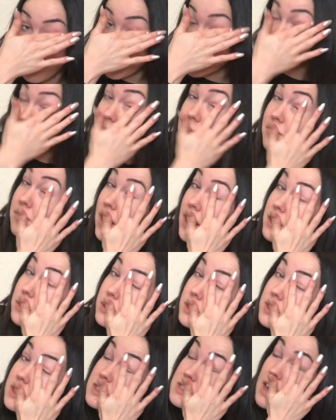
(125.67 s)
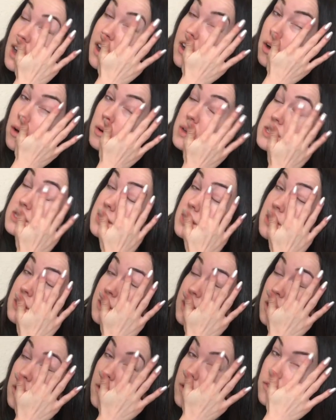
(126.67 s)
Which I'm fine with because I always tend
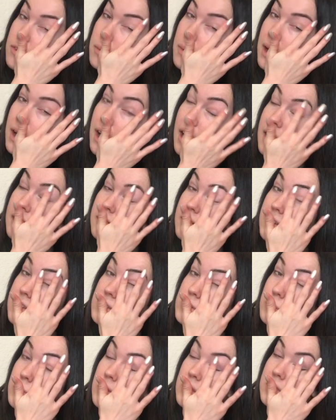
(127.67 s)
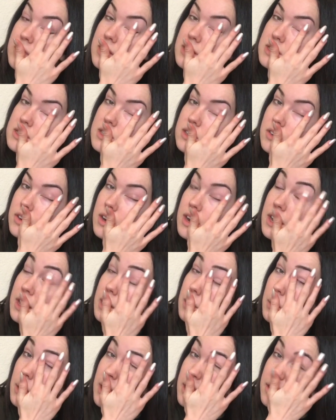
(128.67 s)
to go over my eyelids with concealer
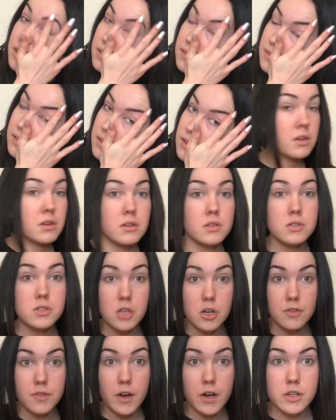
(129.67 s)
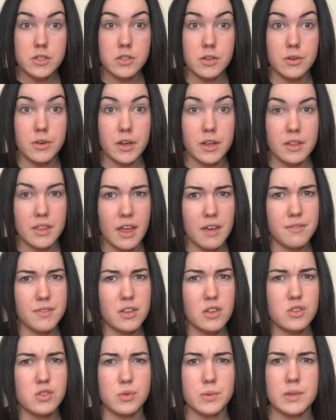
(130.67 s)
anyway. So far so good. That
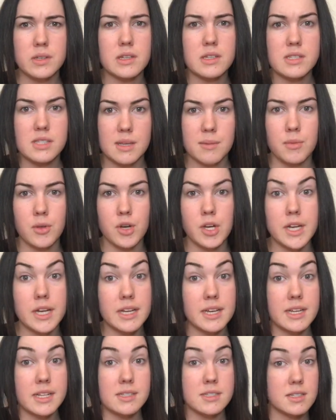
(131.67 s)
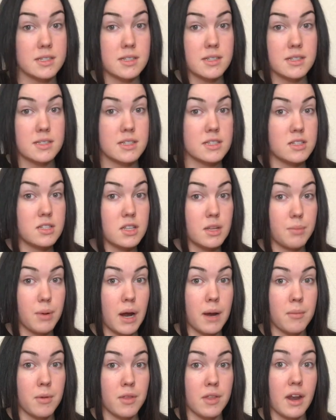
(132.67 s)
feels really similar in consistency to the
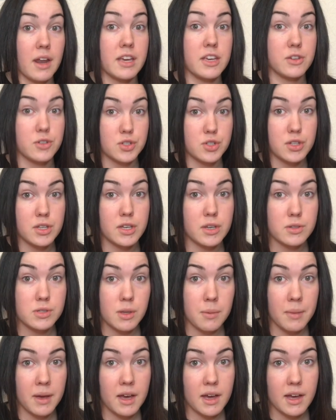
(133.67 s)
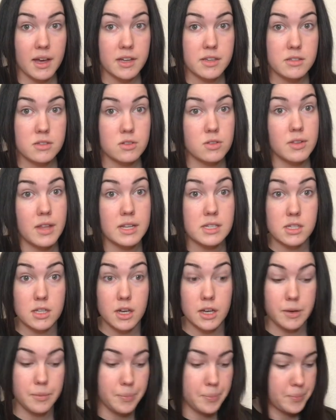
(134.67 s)
primer that I usually use on my eyes, so that's
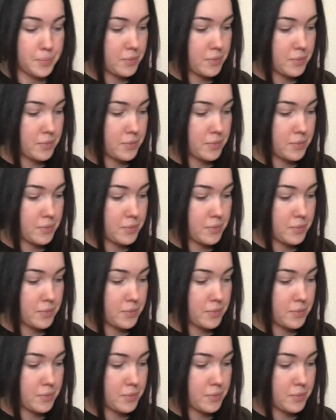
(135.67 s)
good.